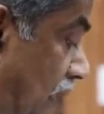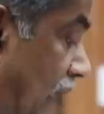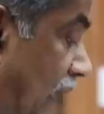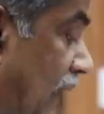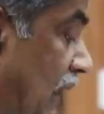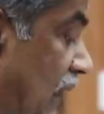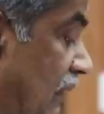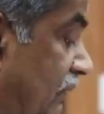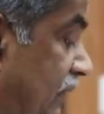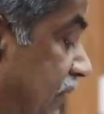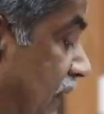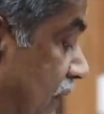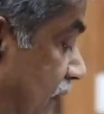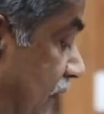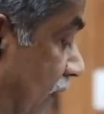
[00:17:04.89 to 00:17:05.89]
I leave it
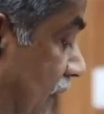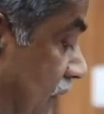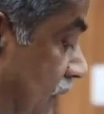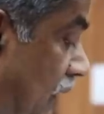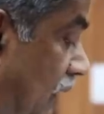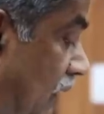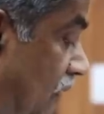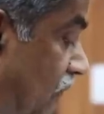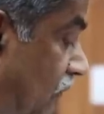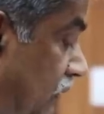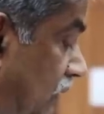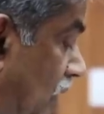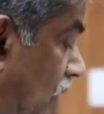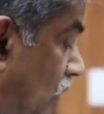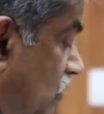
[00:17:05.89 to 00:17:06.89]
at that, for the
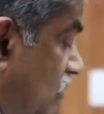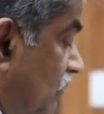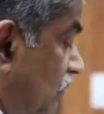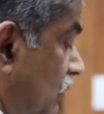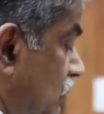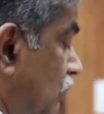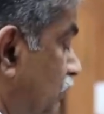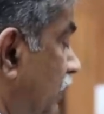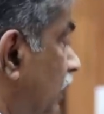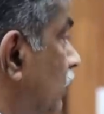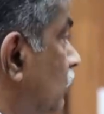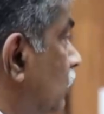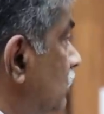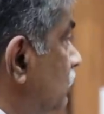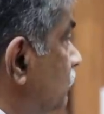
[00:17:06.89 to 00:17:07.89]
laws of the Supreme
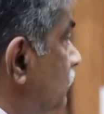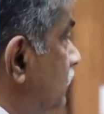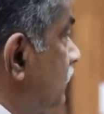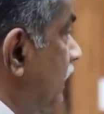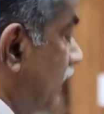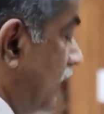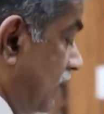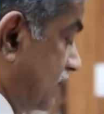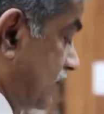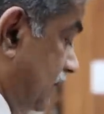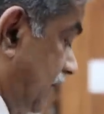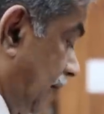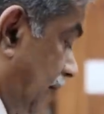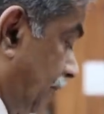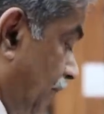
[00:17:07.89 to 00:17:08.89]
Court was Kerala's
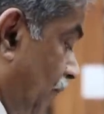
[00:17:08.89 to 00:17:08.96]
gate.